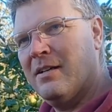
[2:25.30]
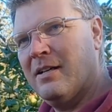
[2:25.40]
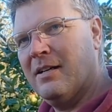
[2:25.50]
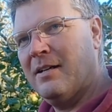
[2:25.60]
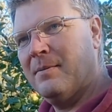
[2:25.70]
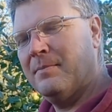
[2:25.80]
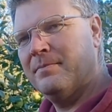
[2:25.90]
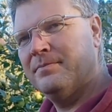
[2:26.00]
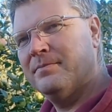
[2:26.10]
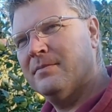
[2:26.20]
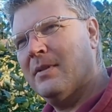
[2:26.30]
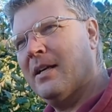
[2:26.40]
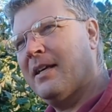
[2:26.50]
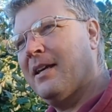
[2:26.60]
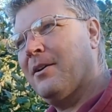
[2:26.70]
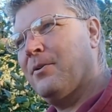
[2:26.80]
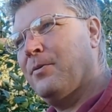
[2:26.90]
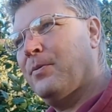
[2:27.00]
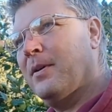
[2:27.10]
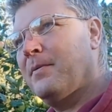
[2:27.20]
I can't
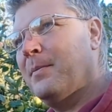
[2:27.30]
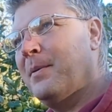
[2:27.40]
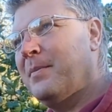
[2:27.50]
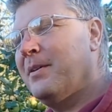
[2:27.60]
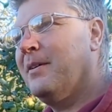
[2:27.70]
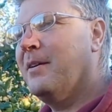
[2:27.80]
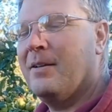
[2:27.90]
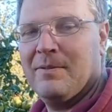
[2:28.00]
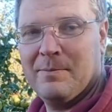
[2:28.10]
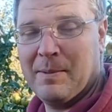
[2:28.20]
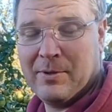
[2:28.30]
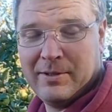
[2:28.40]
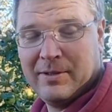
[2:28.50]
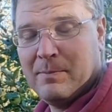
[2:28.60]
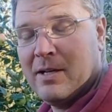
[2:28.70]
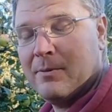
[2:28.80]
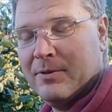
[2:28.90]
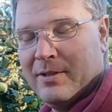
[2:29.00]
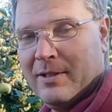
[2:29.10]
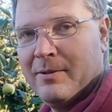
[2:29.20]
quite remember if my brother Mark
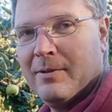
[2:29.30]
was here.